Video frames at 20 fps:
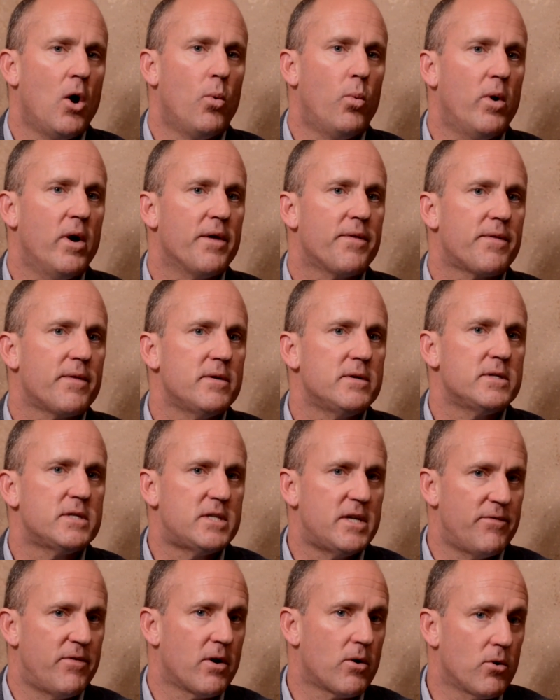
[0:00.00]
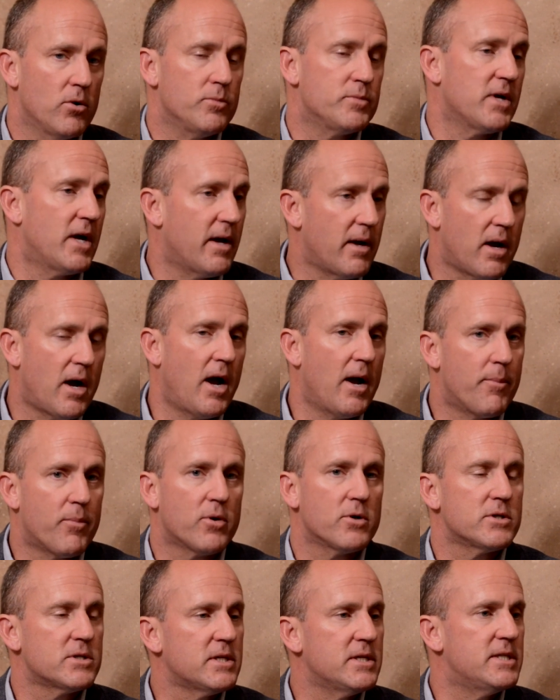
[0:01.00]
with civic groups. I
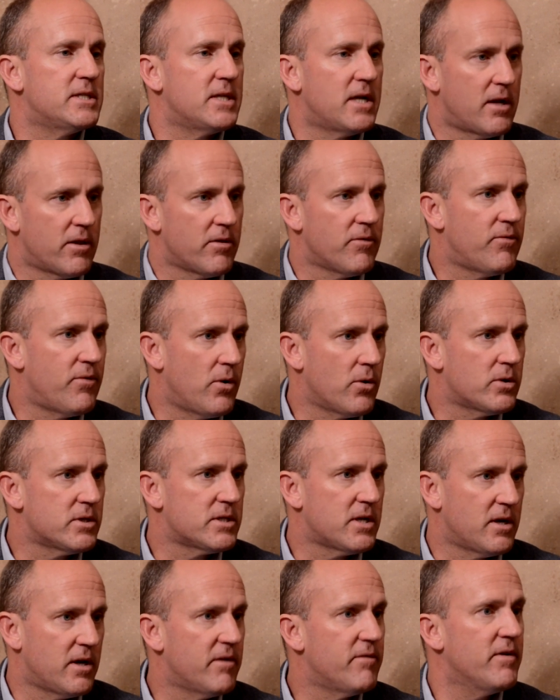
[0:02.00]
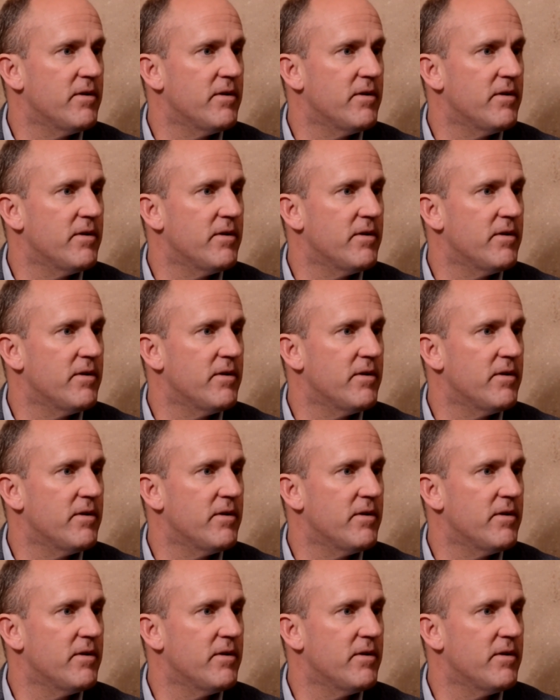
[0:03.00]
personally sit on the Focus